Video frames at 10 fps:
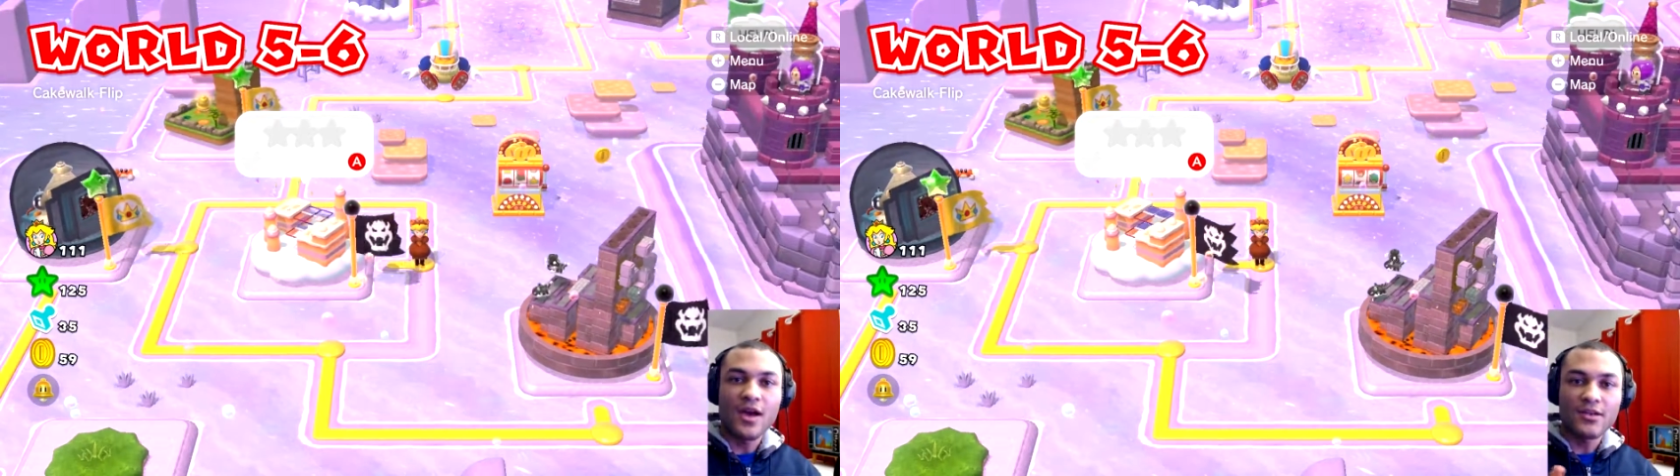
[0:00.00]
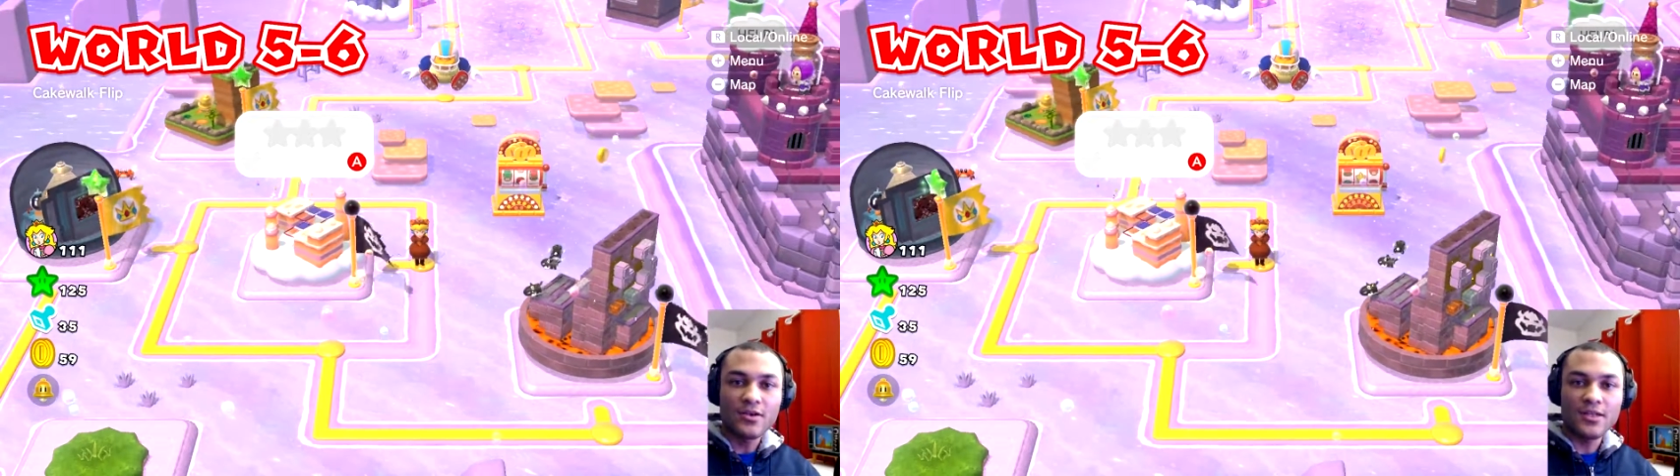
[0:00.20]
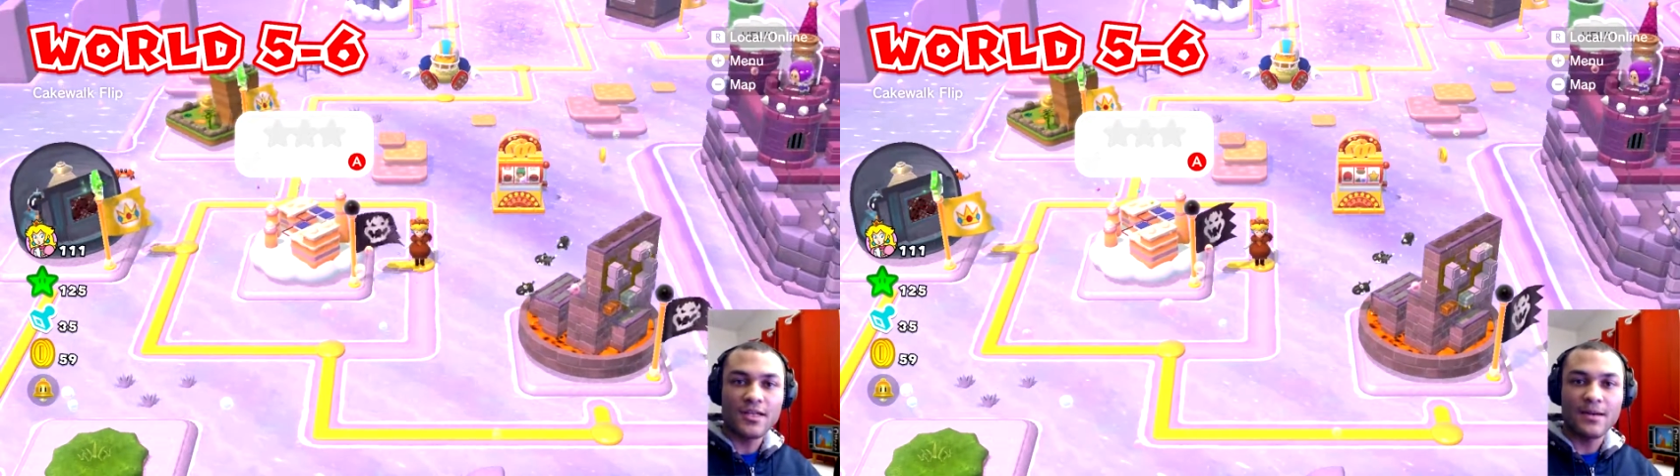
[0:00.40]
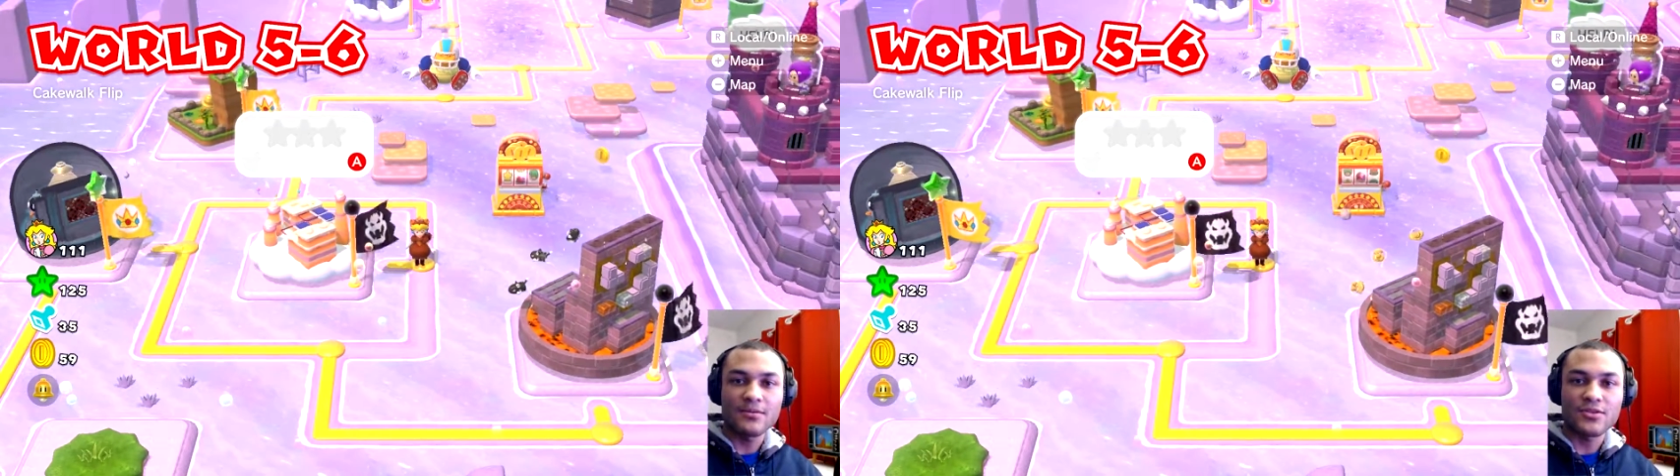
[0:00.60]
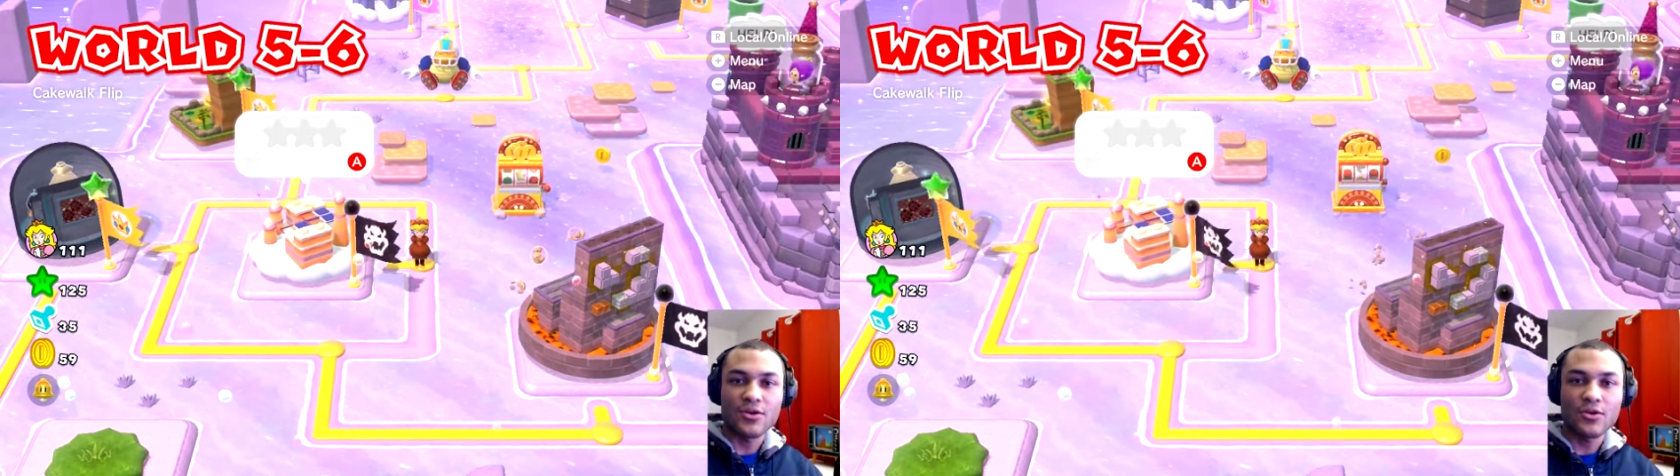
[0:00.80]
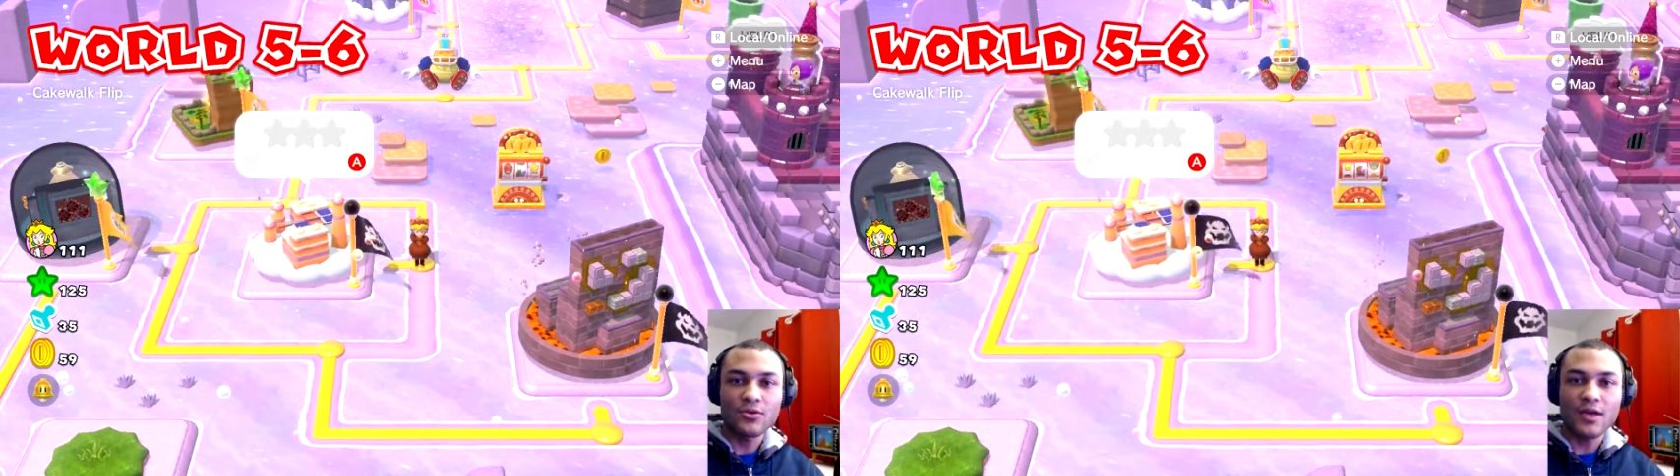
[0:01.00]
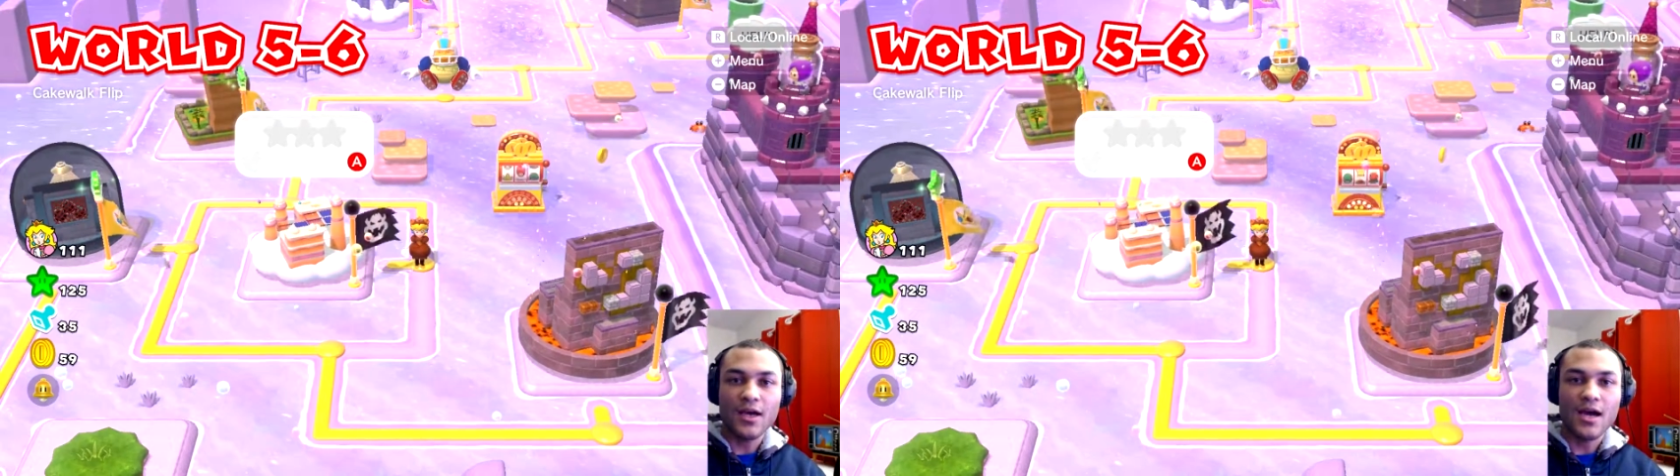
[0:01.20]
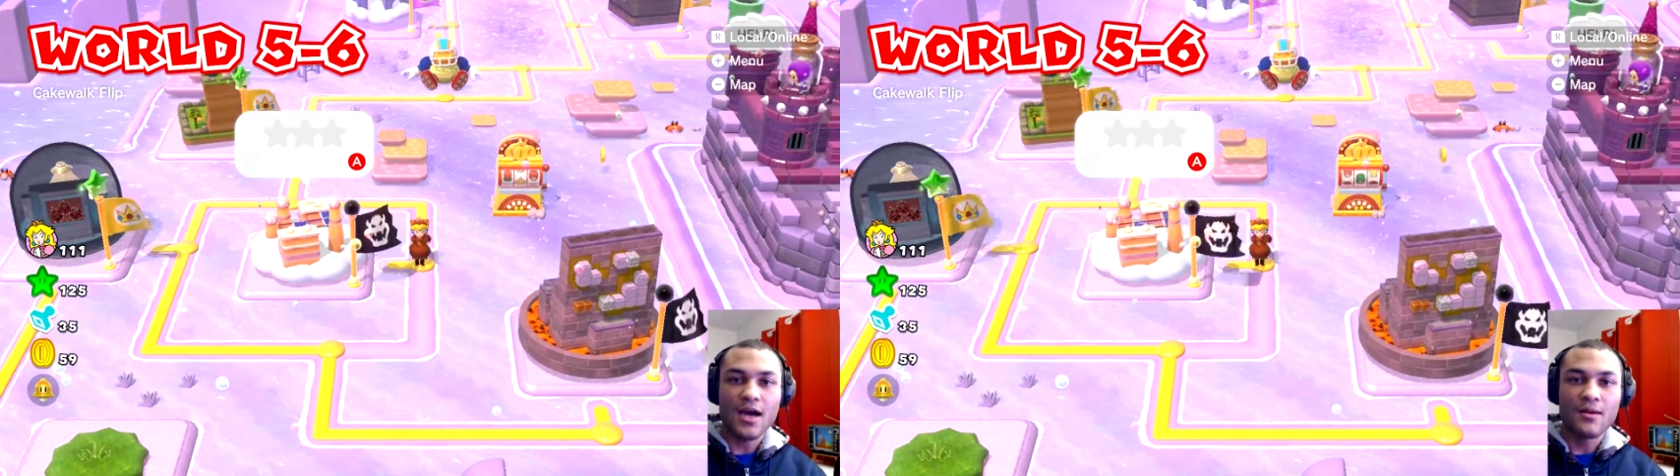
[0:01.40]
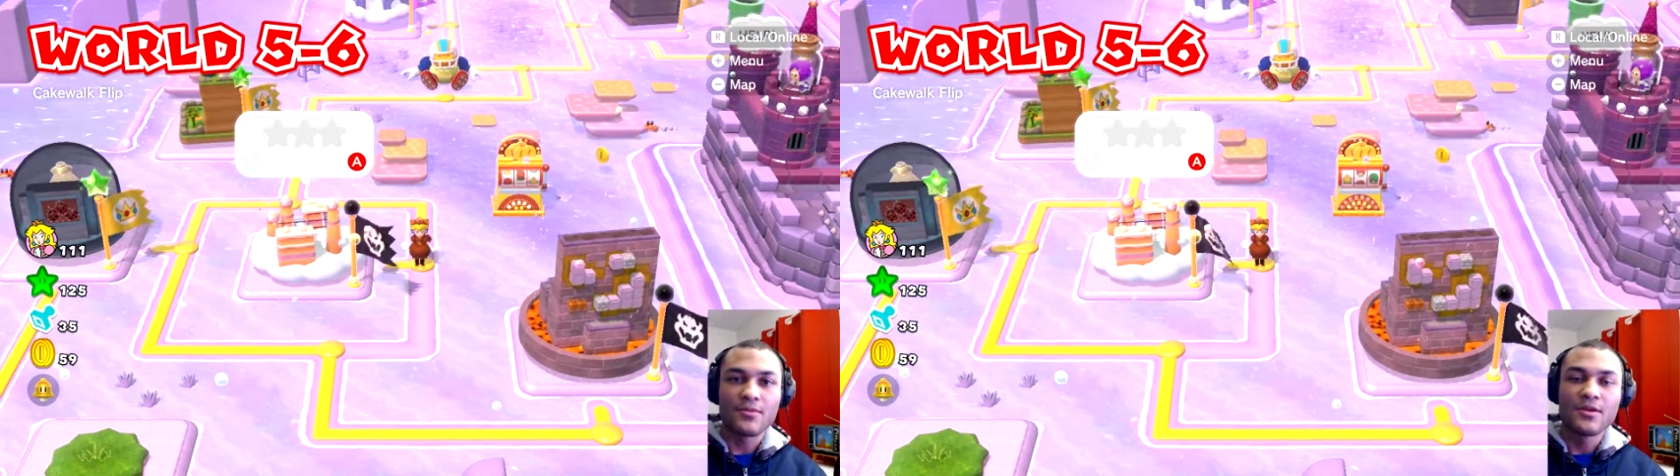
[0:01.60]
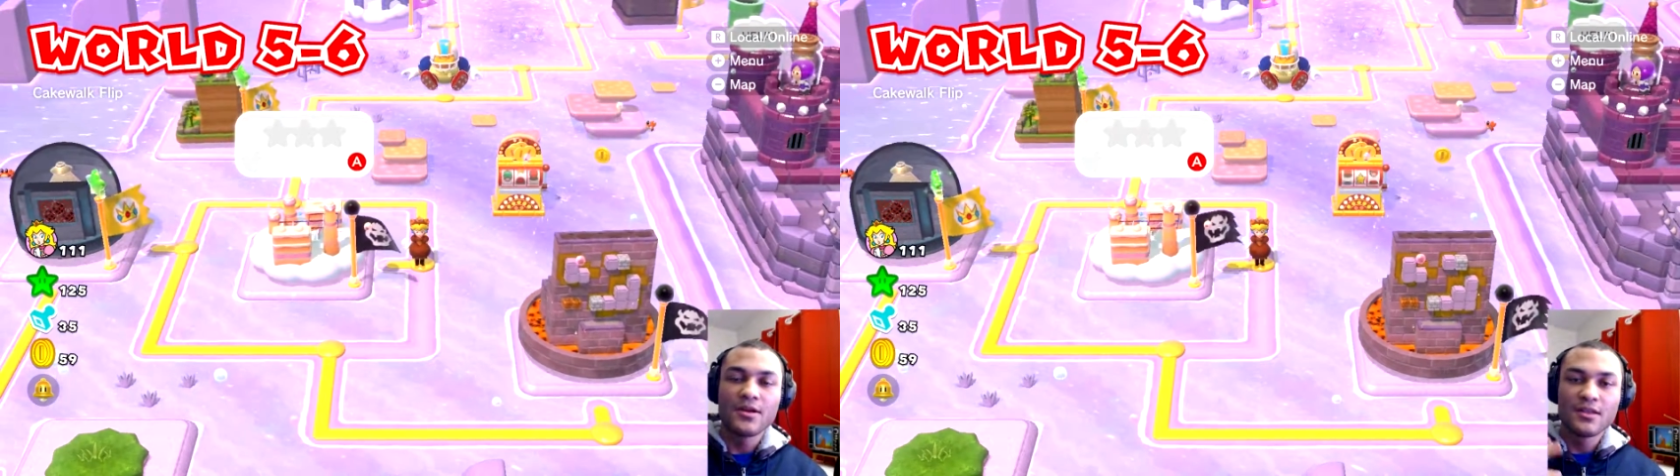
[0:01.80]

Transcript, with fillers: Now I know the Captain Toad, um,